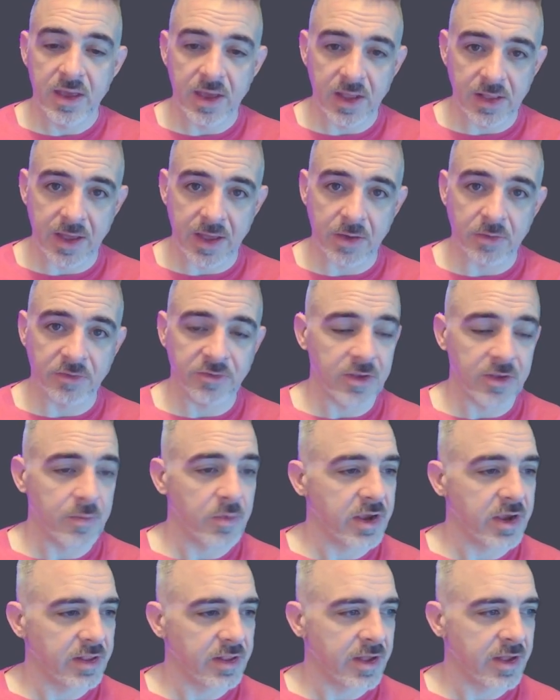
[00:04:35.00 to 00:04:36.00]
And now it's going to
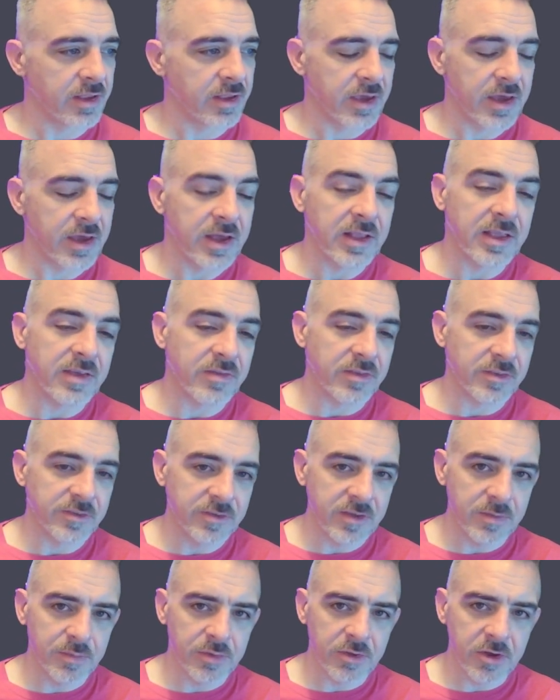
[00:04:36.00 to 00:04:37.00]
break it down again, even
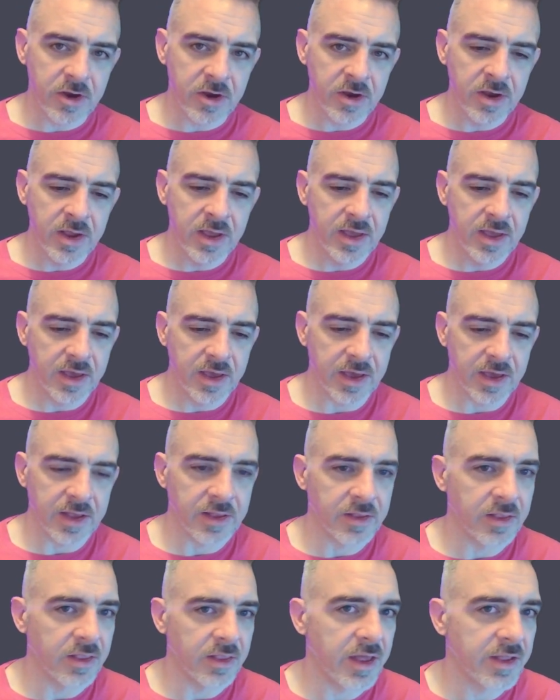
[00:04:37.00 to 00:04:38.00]
simpler.
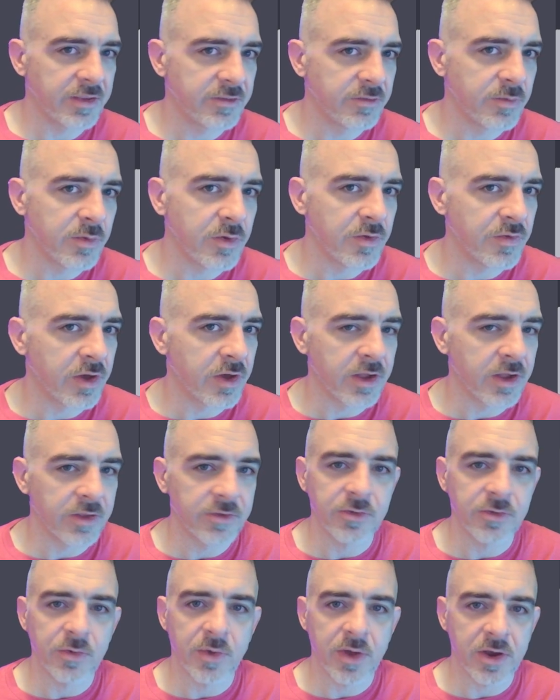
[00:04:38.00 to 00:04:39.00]
And let's move on
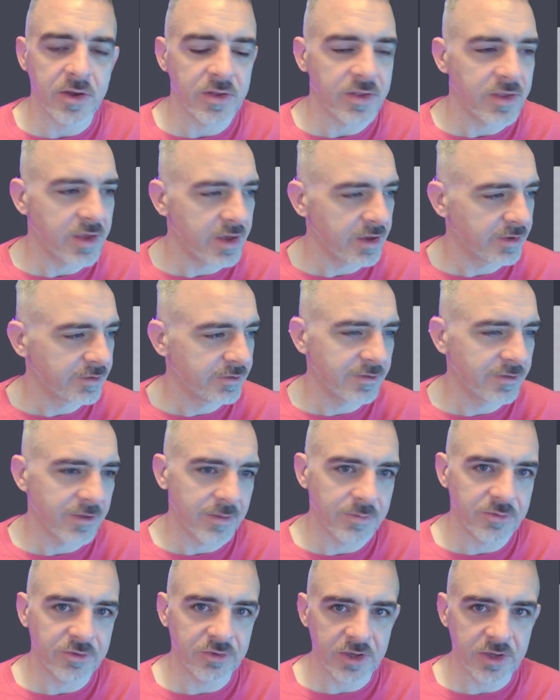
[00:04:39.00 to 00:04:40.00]
to our next
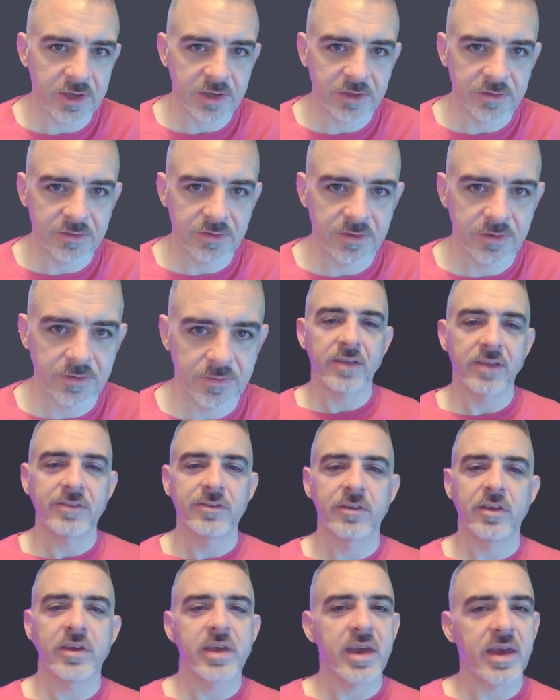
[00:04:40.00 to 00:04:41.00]
subject.
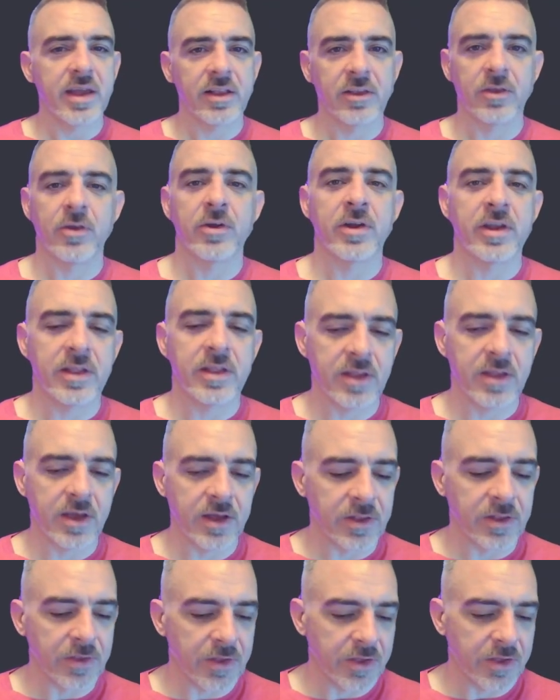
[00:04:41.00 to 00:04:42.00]
Let's look at learning
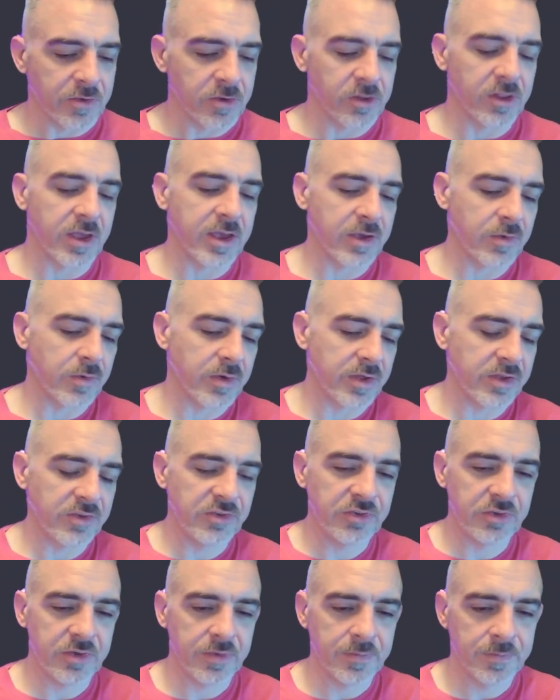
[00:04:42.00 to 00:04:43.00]
another
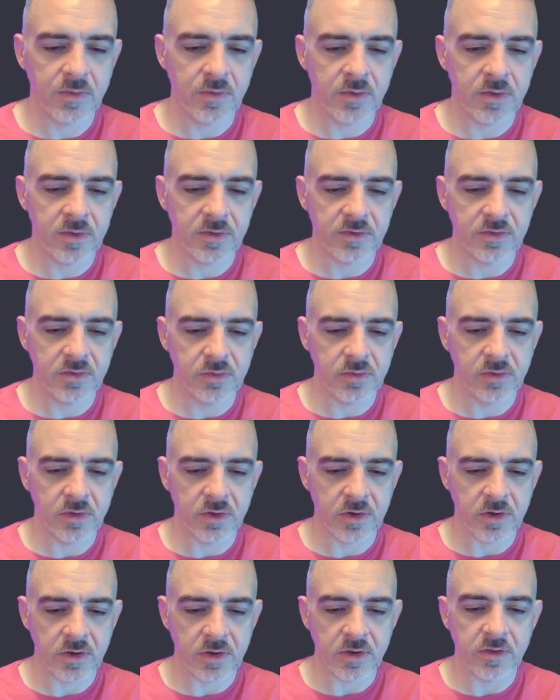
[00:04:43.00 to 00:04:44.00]
language. I want to
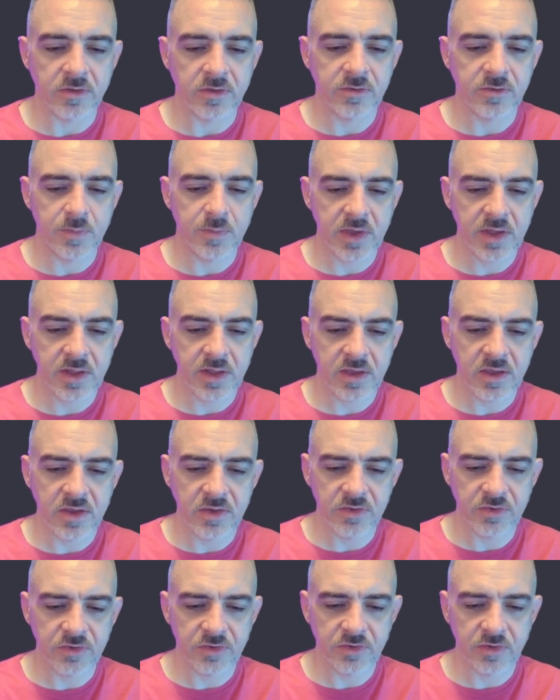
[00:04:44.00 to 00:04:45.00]
learn
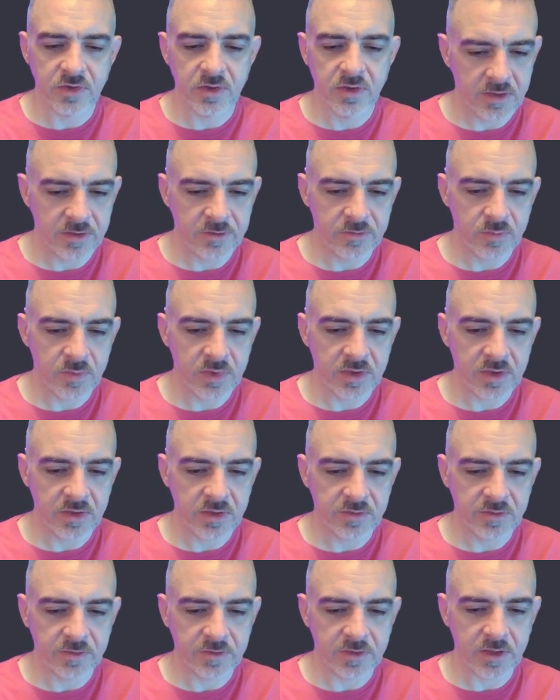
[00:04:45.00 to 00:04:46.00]
Spanish. Teach
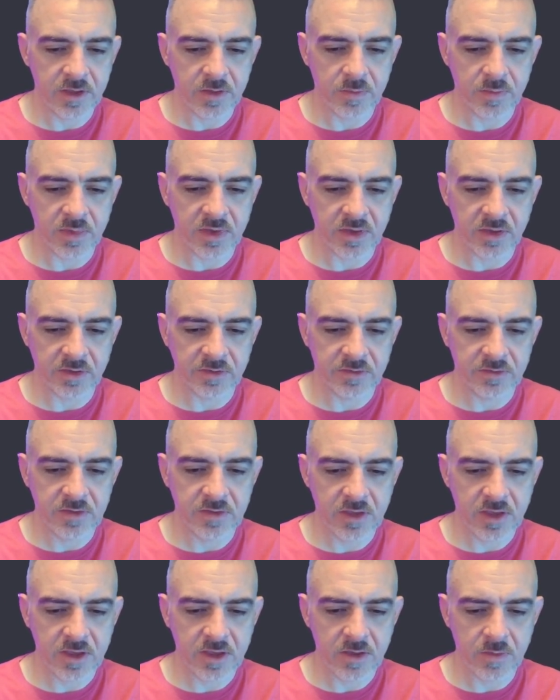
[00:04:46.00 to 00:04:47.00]
me step by
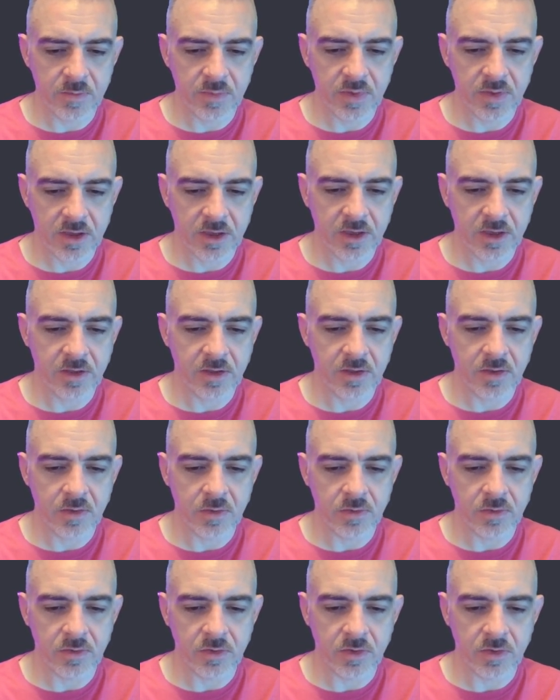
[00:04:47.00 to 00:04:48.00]
step. I
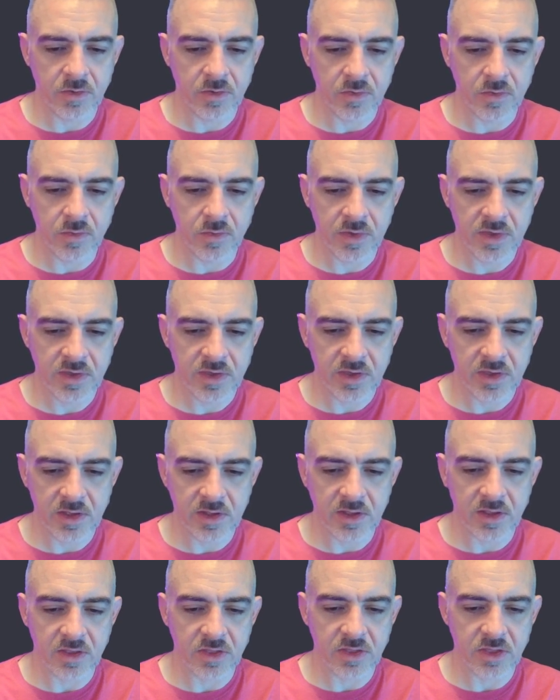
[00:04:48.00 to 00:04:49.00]
don't know
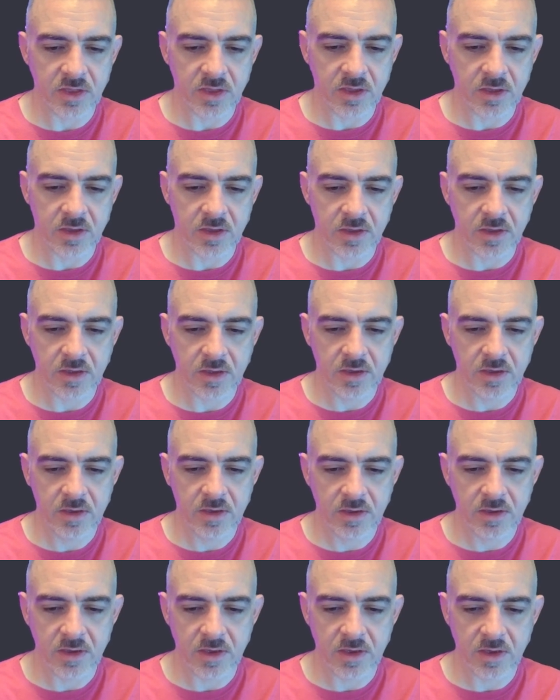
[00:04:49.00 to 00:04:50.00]
anything
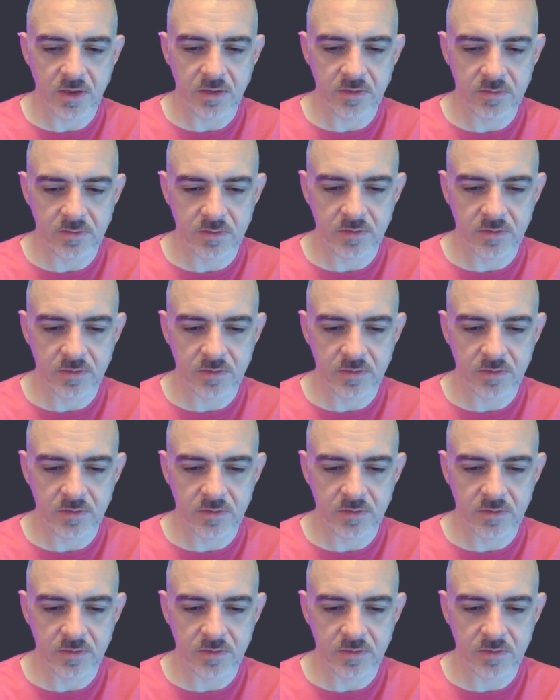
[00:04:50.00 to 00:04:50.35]
yet.